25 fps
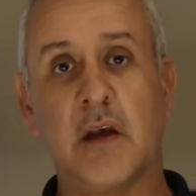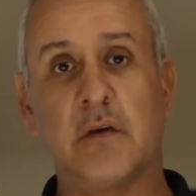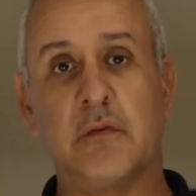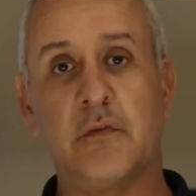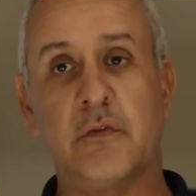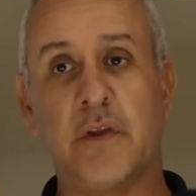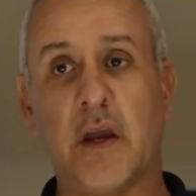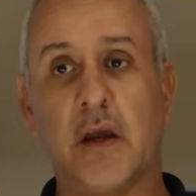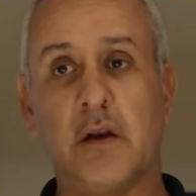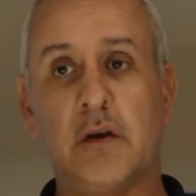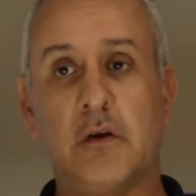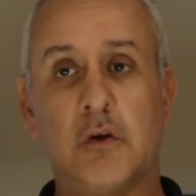
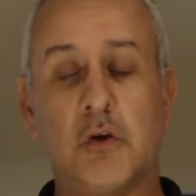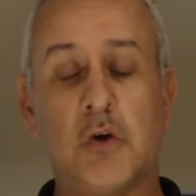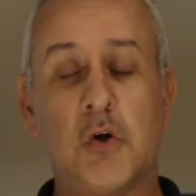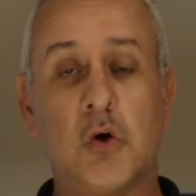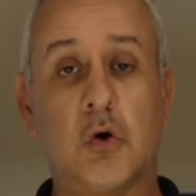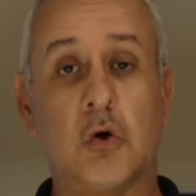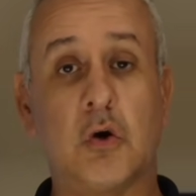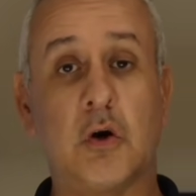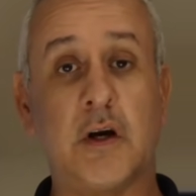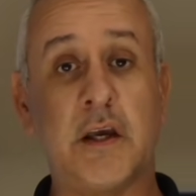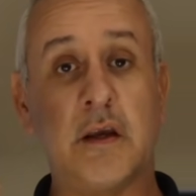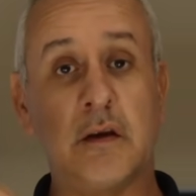then
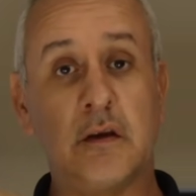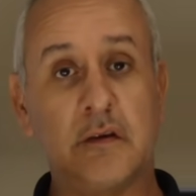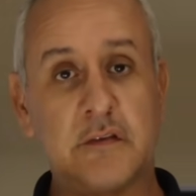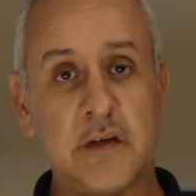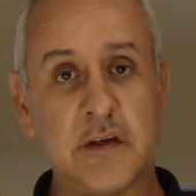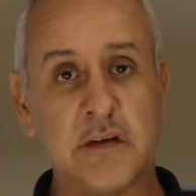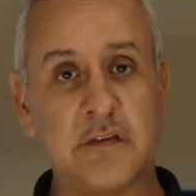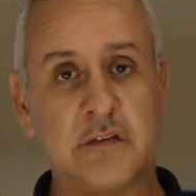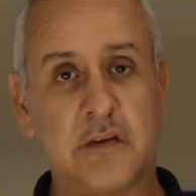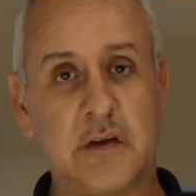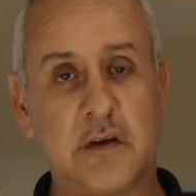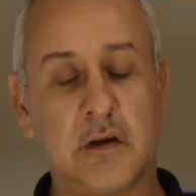your
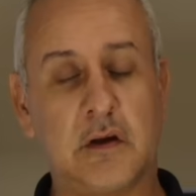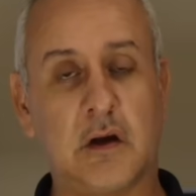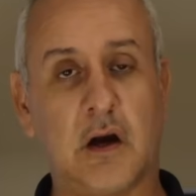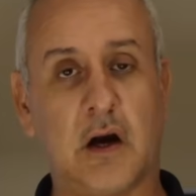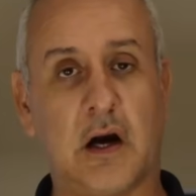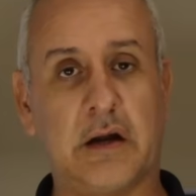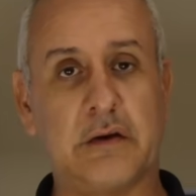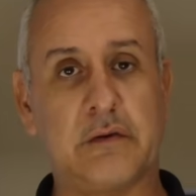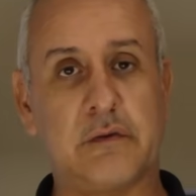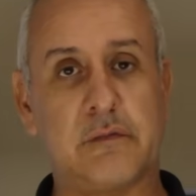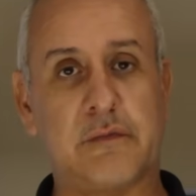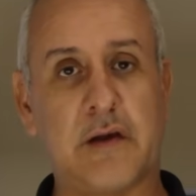existing
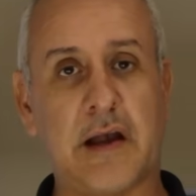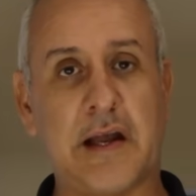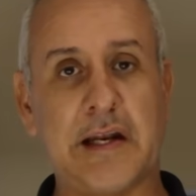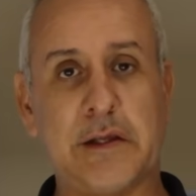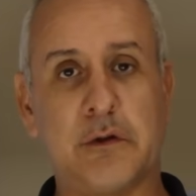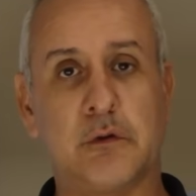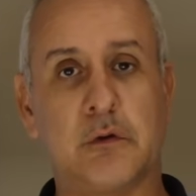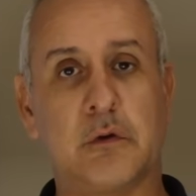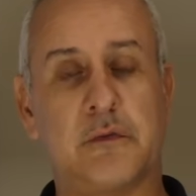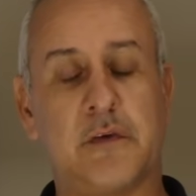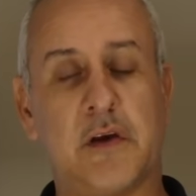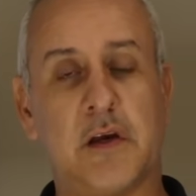car, the
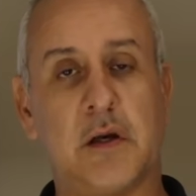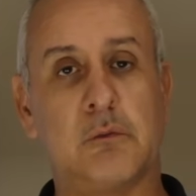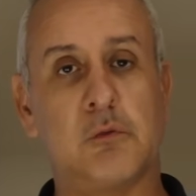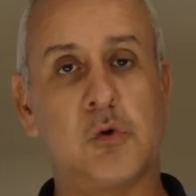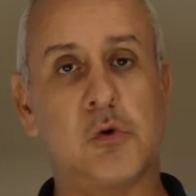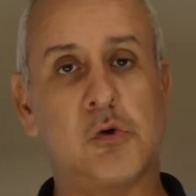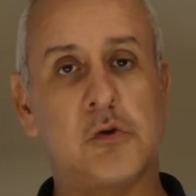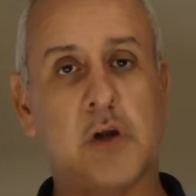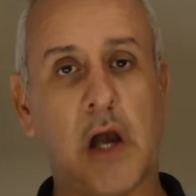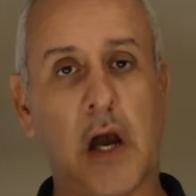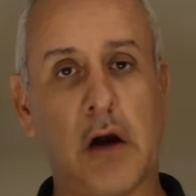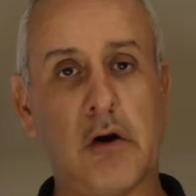value of it
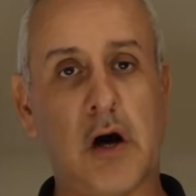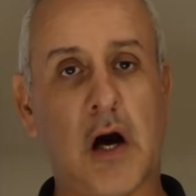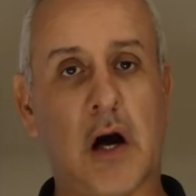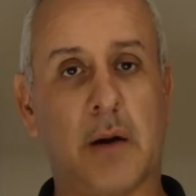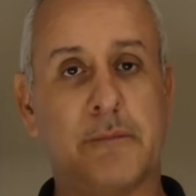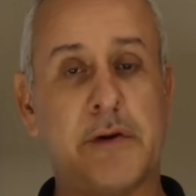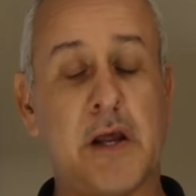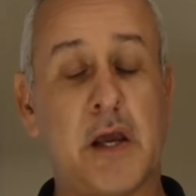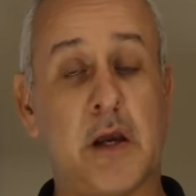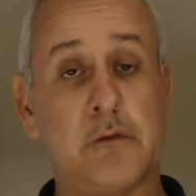will go up.